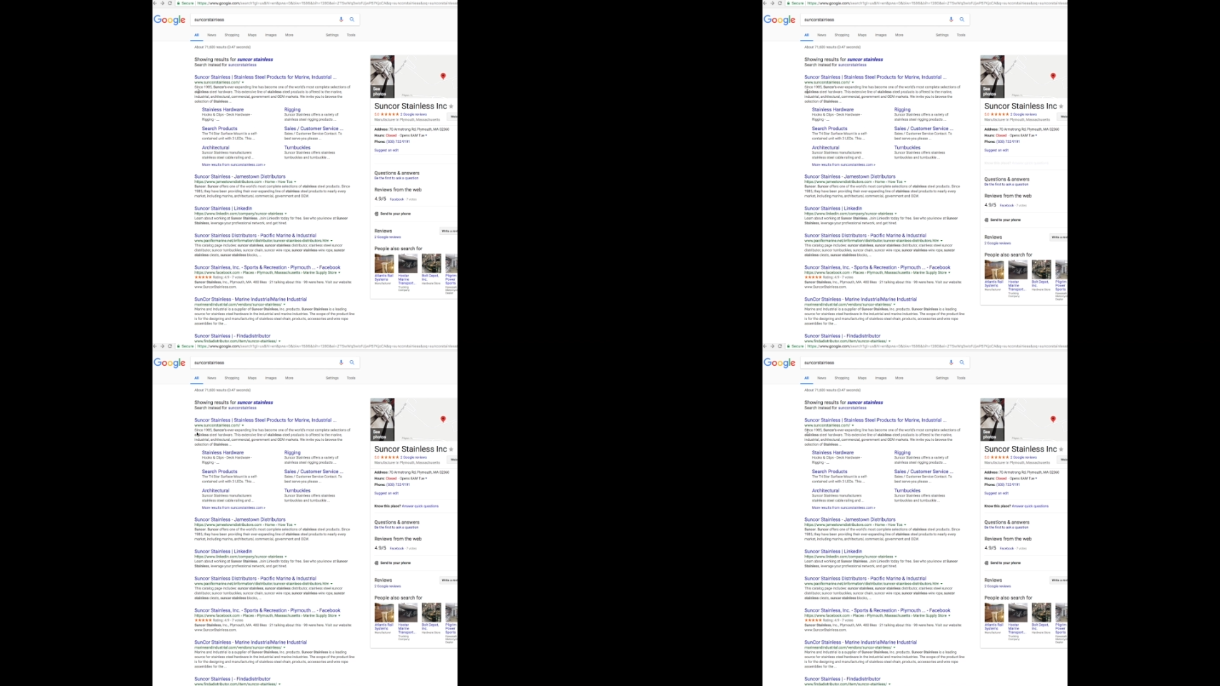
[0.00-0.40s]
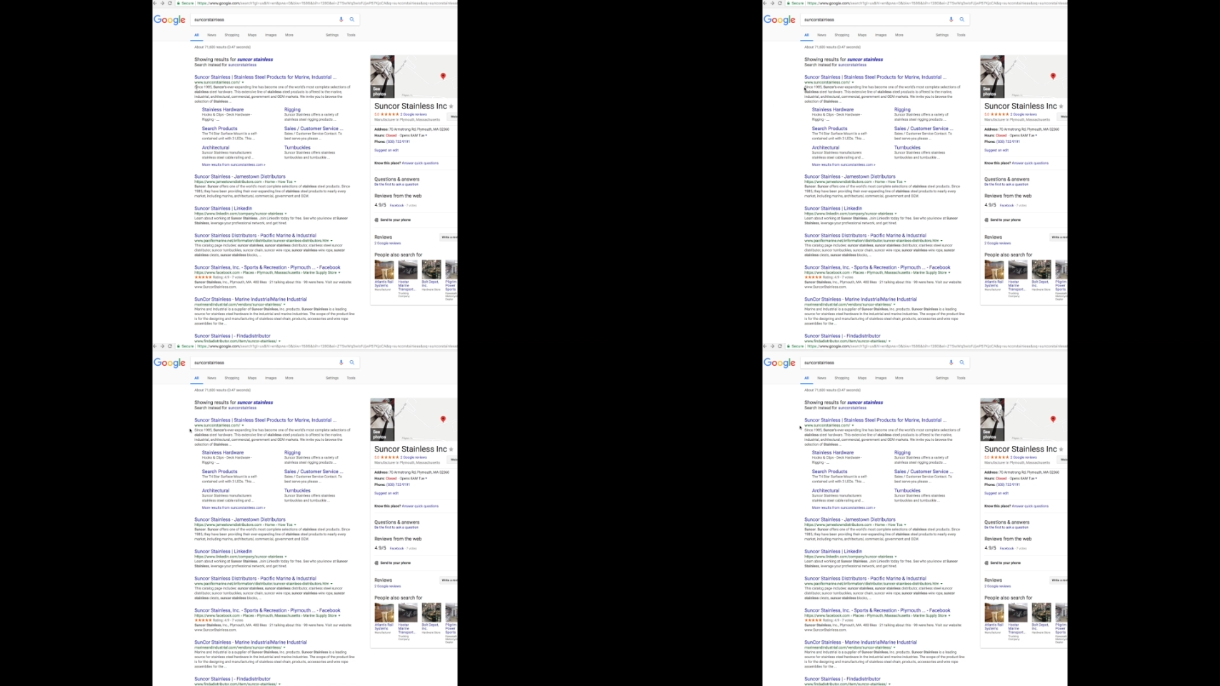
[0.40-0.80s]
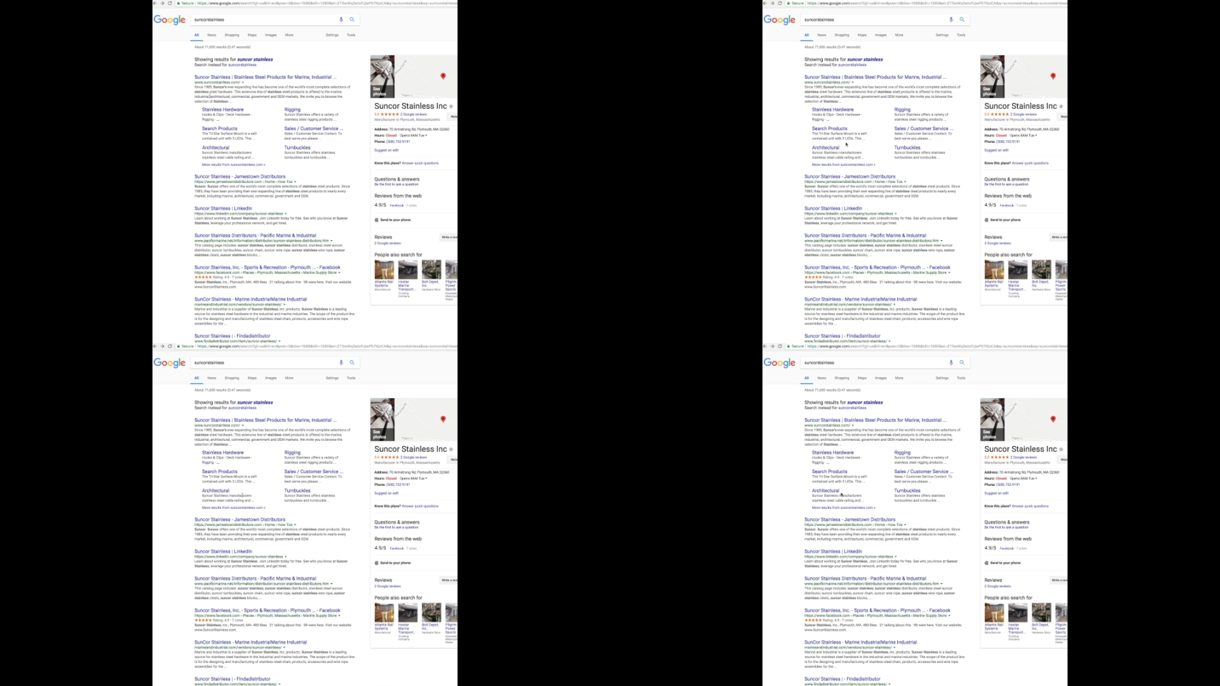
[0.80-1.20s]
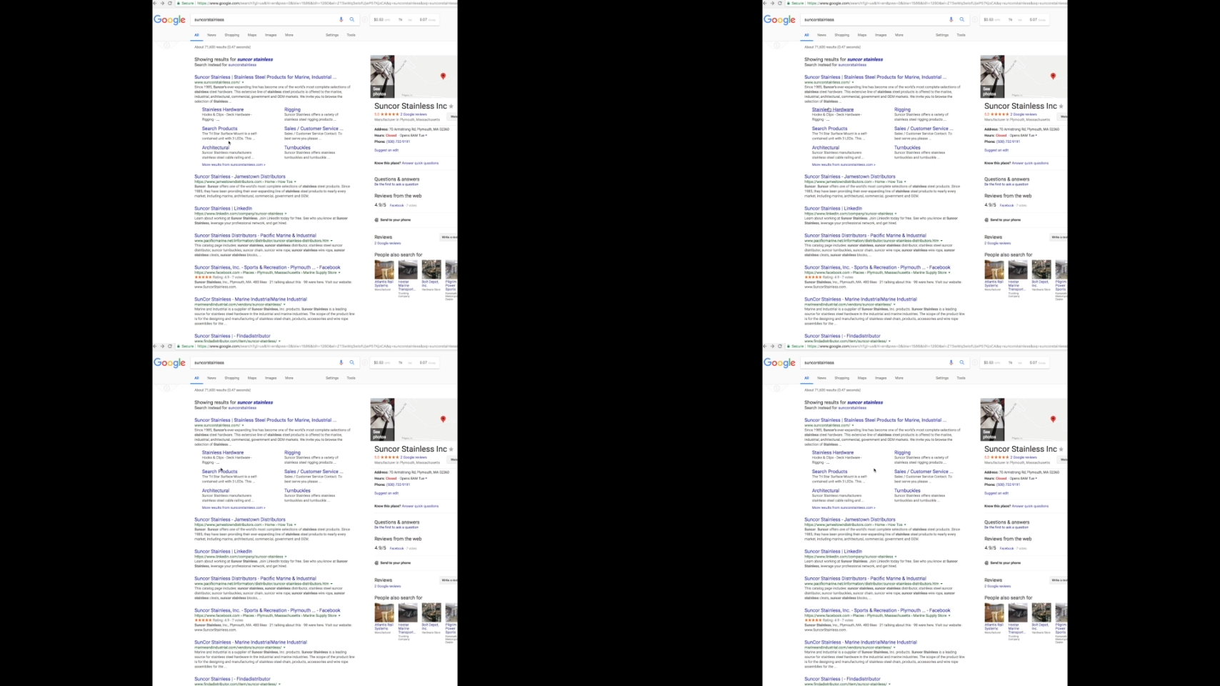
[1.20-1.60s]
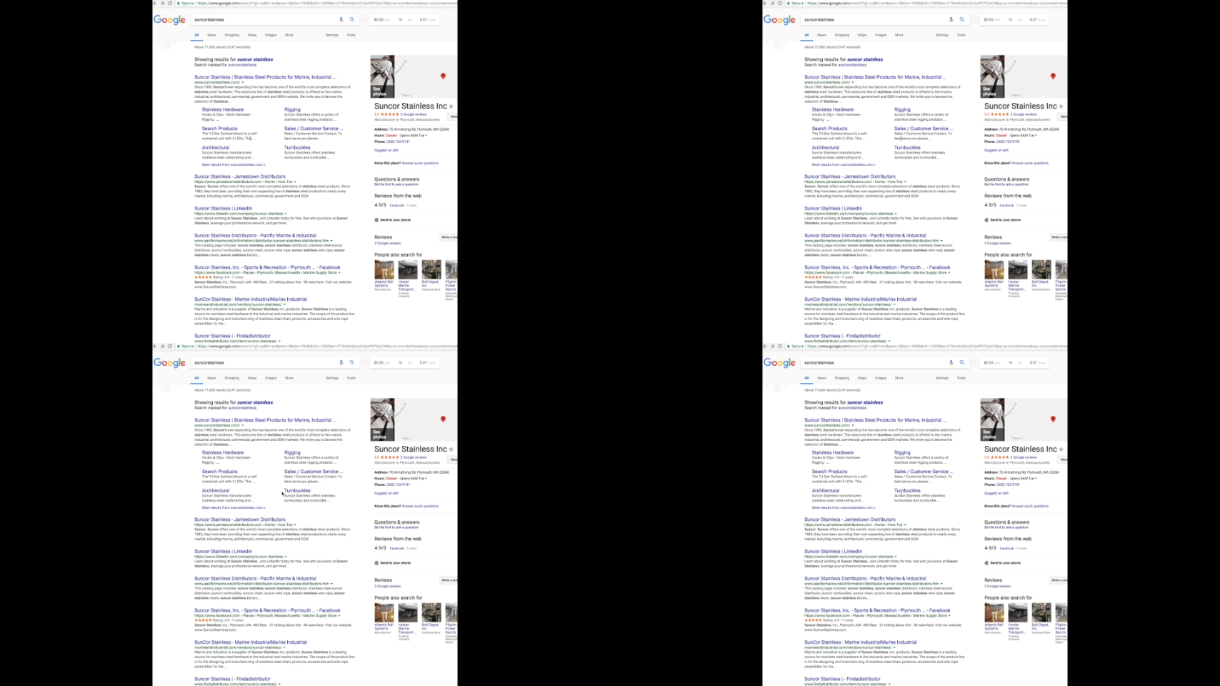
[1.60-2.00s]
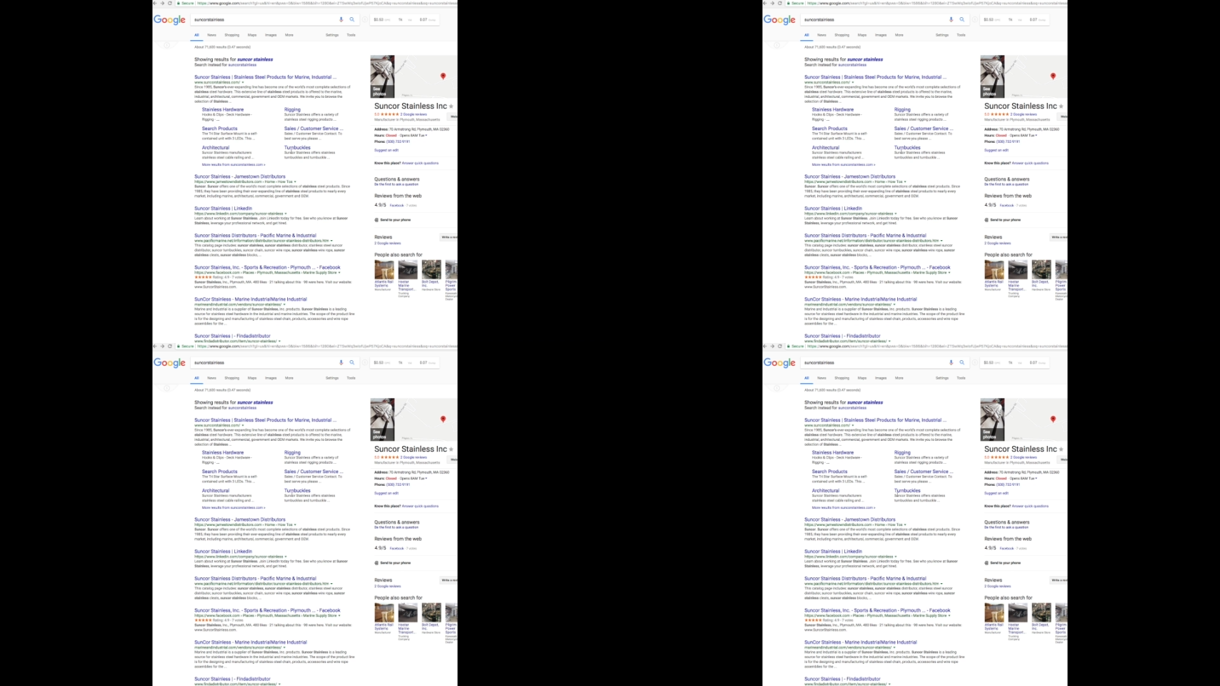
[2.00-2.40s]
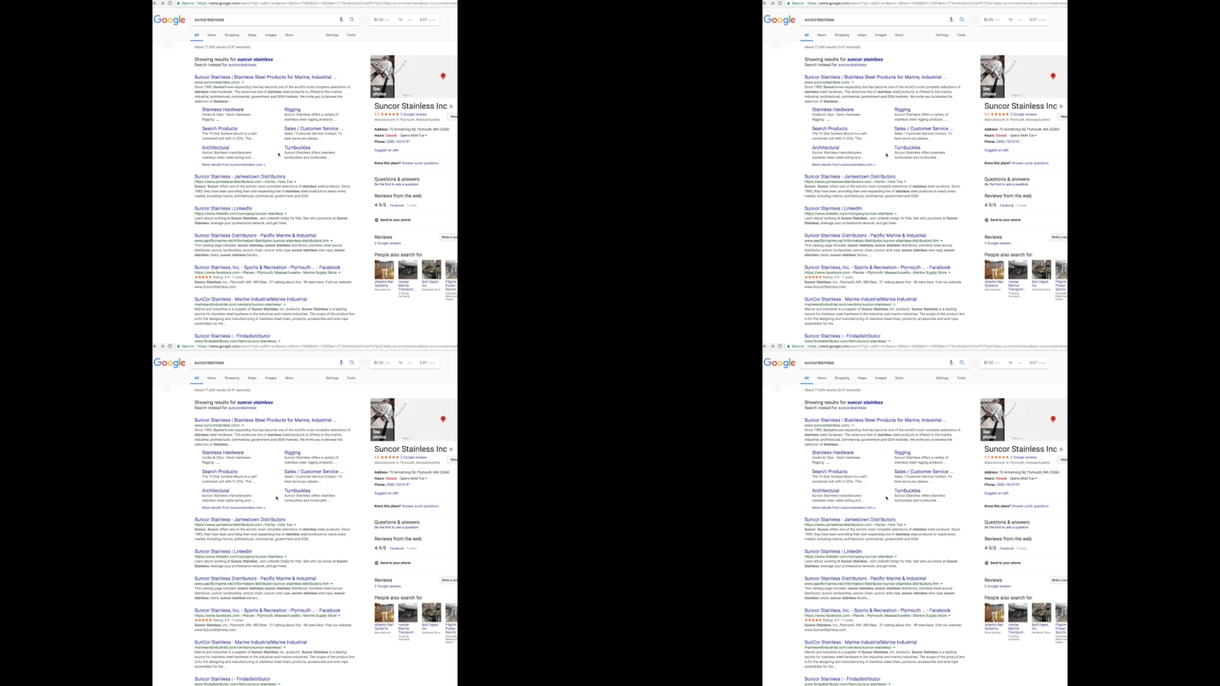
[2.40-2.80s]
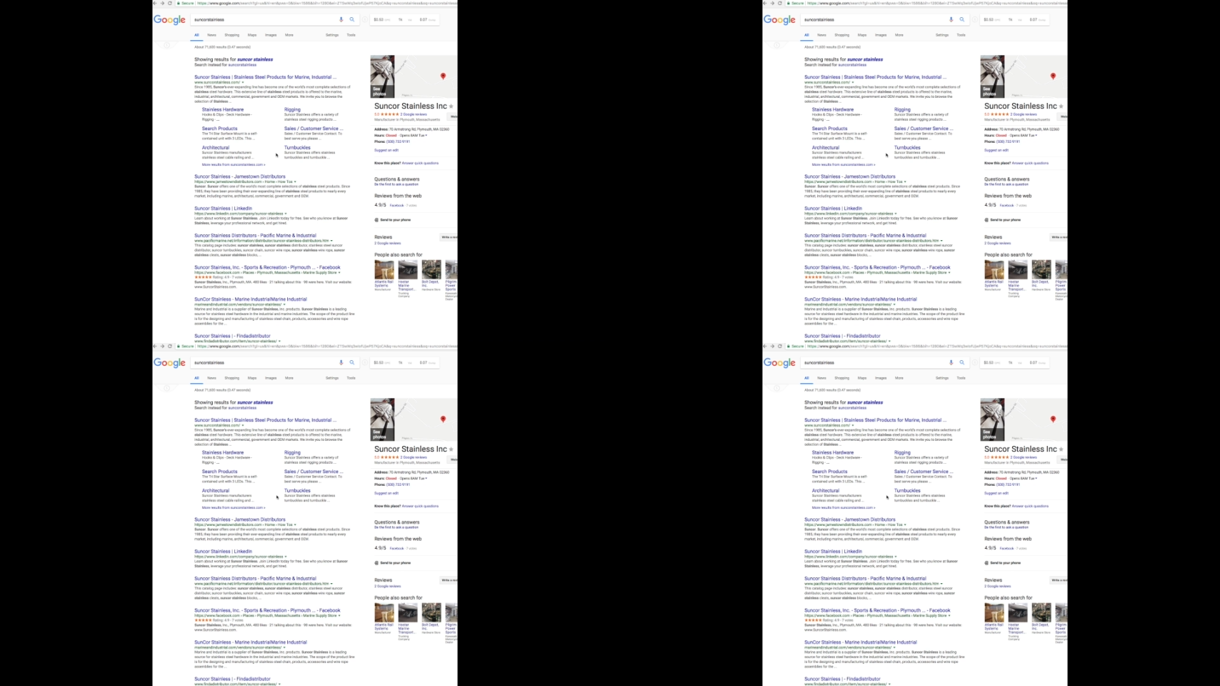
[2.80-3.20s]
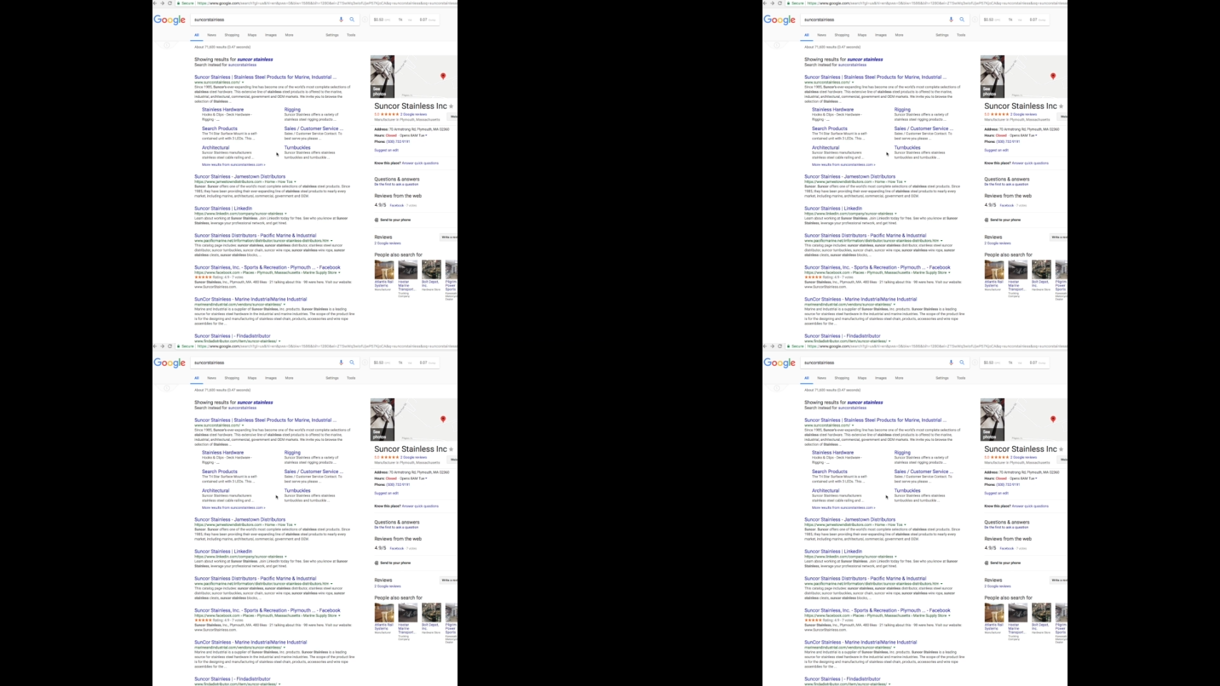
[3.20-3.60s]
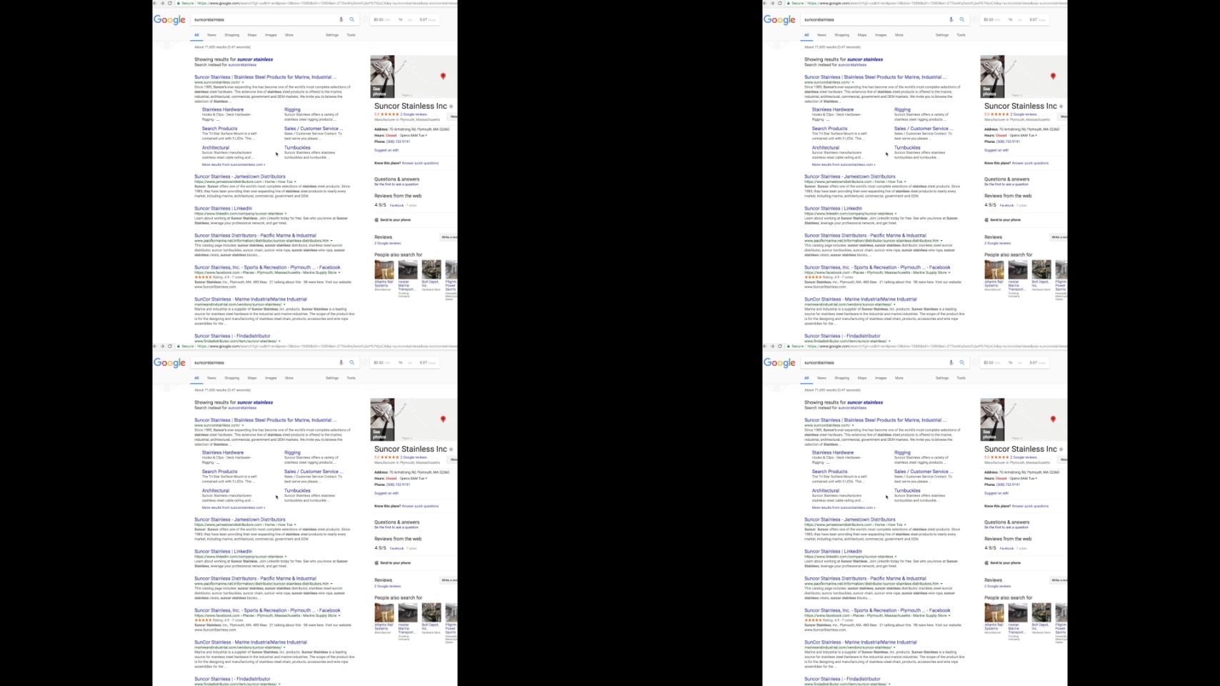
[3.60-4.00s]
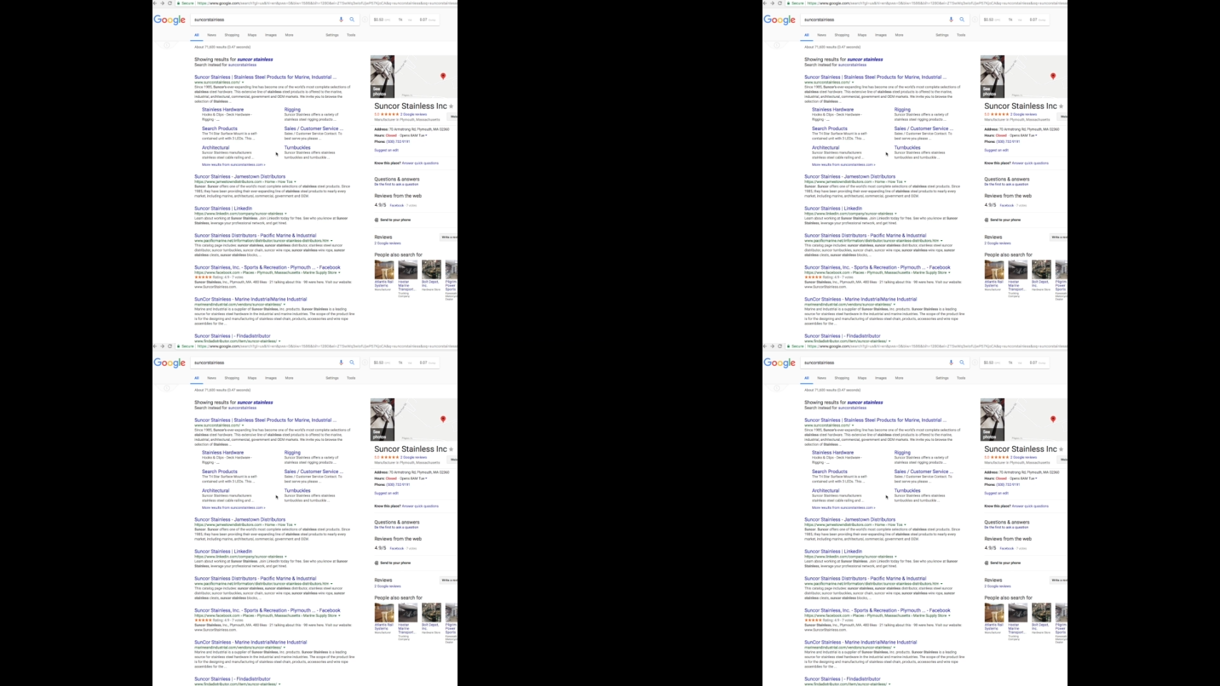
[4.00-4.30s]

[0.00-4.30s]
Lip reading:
(no speaker visible)